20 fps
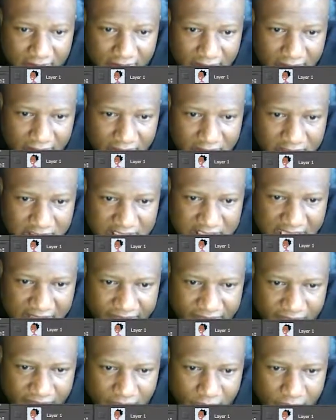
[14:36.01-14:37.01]
And just have
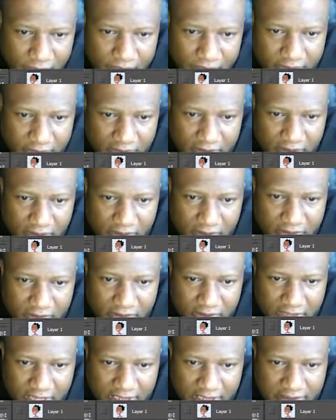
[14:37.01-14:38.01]
fun with it, you know? You
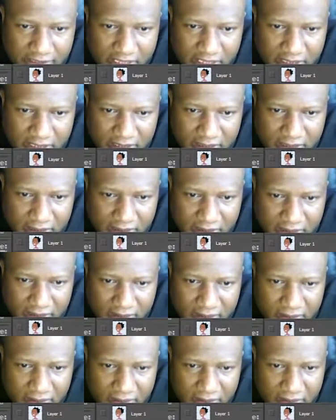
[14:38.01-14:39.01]
can't take
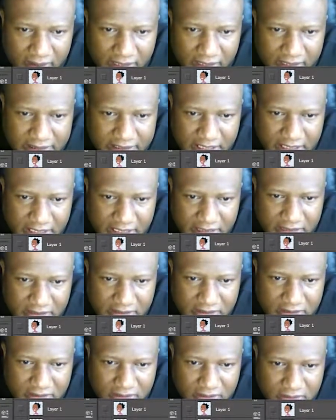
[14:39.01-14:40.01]
it,
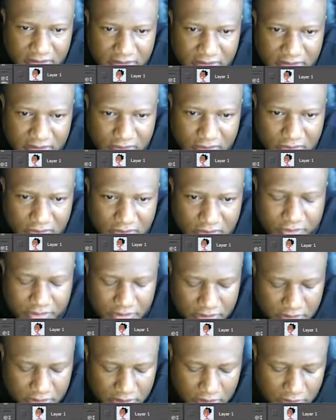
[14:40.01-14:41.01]

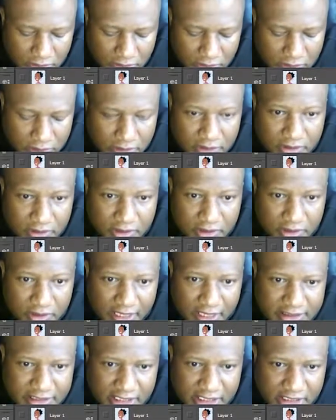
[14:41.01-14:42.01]
oops, you
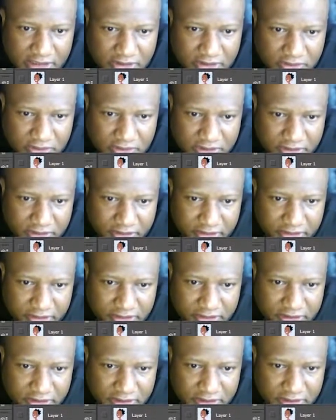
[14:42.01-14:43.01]
can't take it too
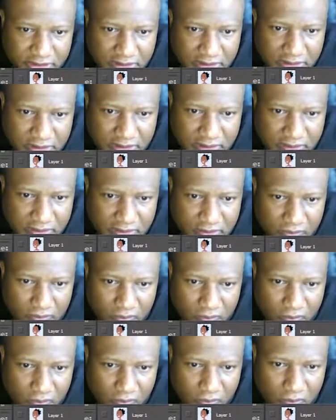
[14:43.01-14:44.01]
serious.
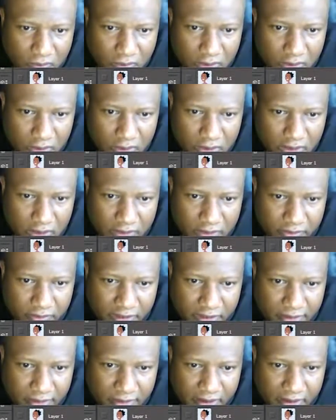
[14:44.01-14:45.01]
We'll end it
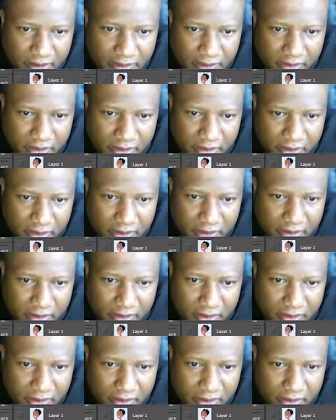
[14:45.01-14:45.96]
right about here.